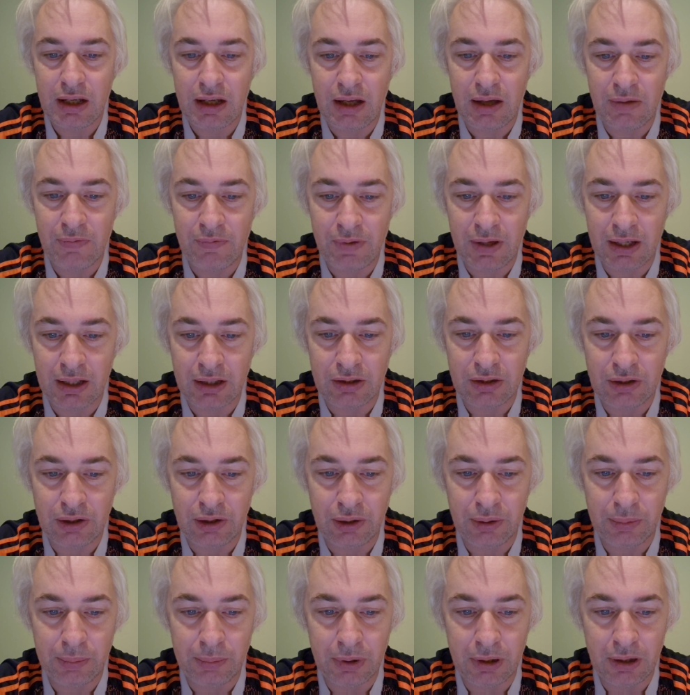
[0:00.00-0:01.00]
Yvette
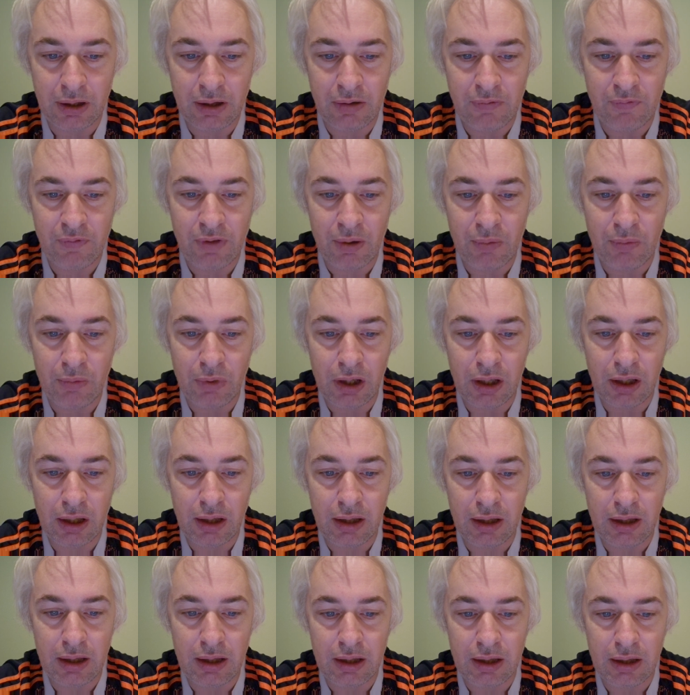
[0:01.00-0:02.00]
Cooper, that
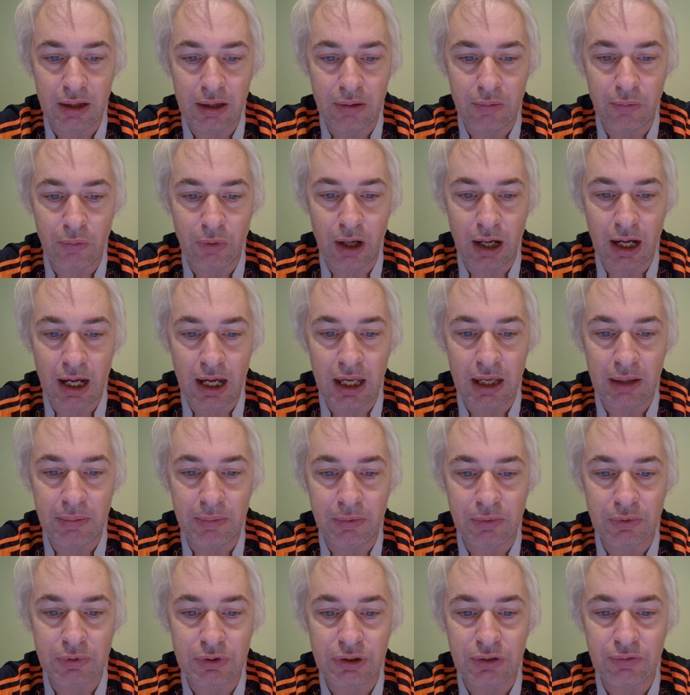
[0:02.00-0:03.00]
we were
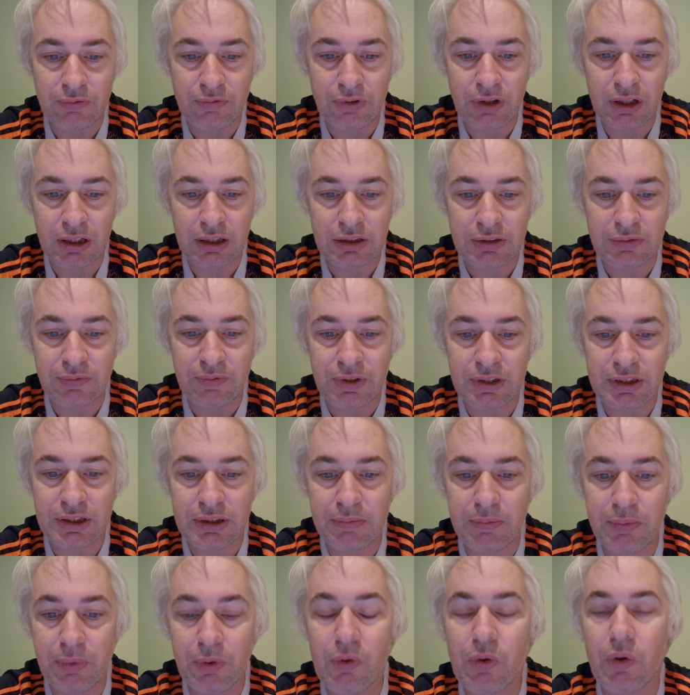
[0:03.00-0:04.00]
able to reach this
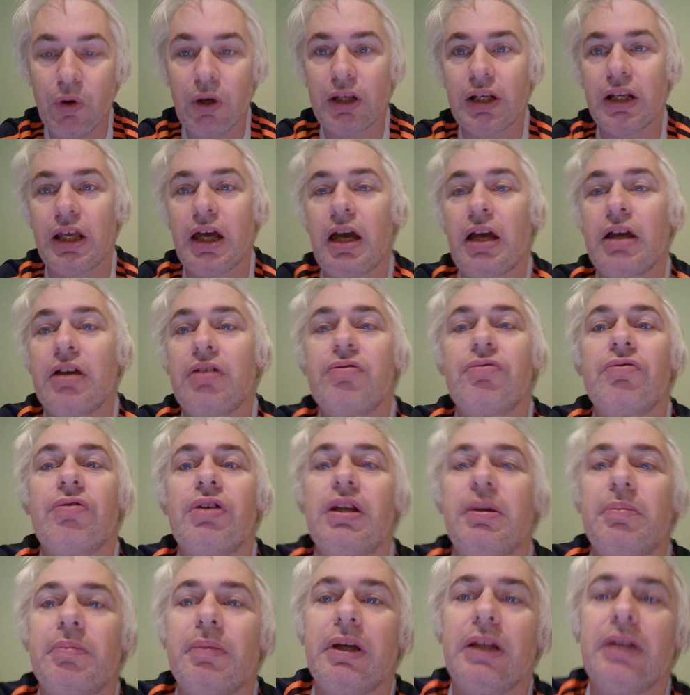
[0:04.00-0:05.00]
important
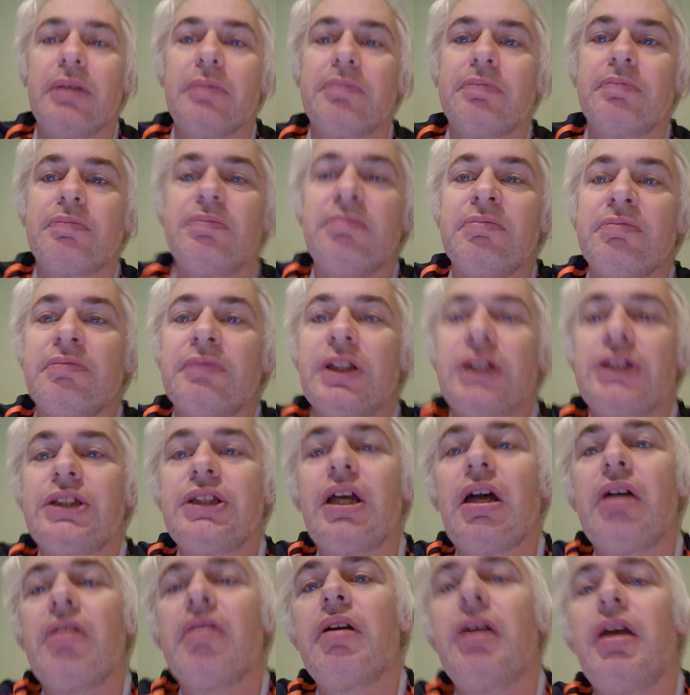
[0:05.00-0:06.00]
agreement."
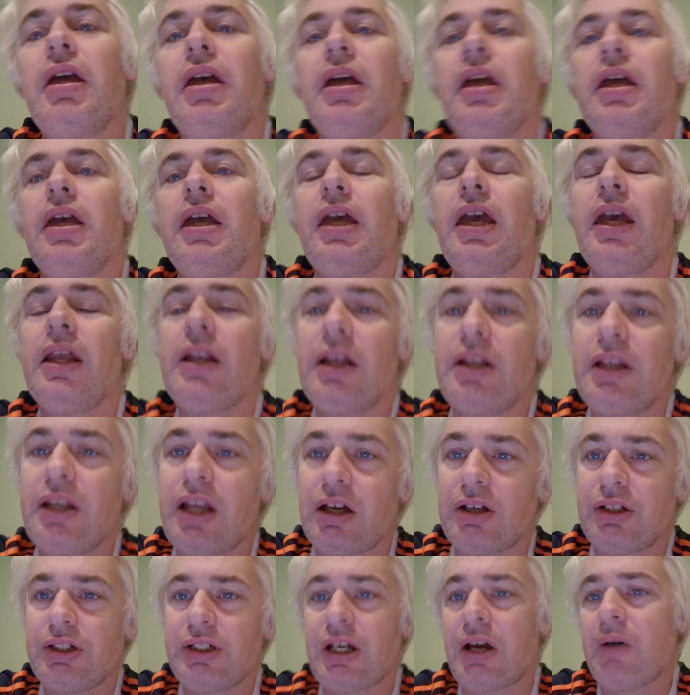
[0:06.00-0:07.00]
So, in a
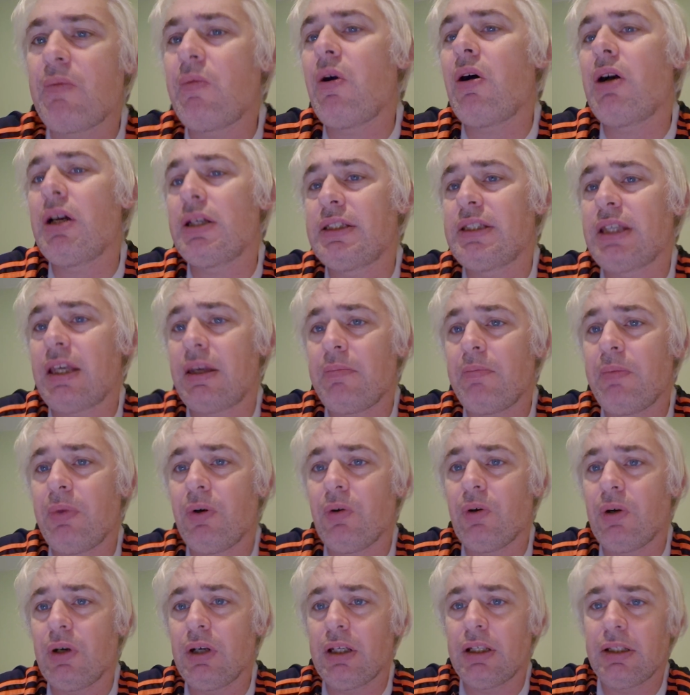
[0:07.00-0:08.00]
nutshell, why is it
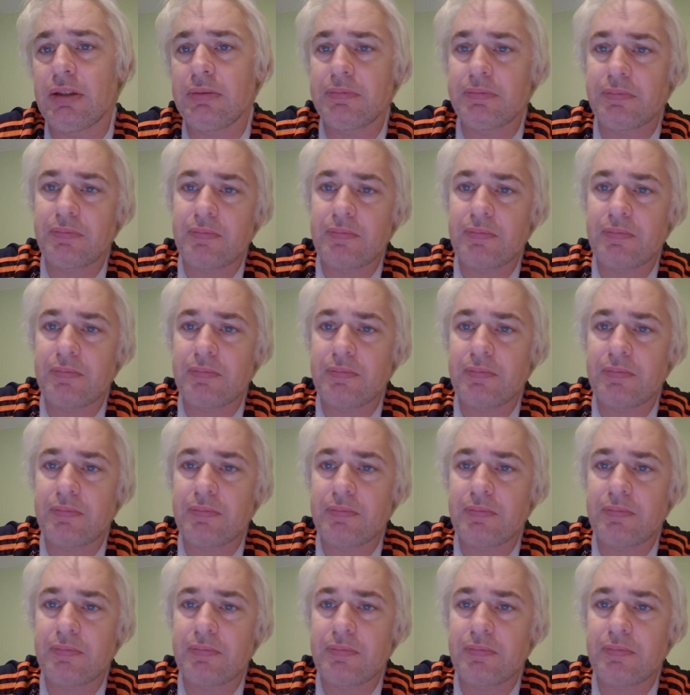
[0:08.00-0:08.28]
important?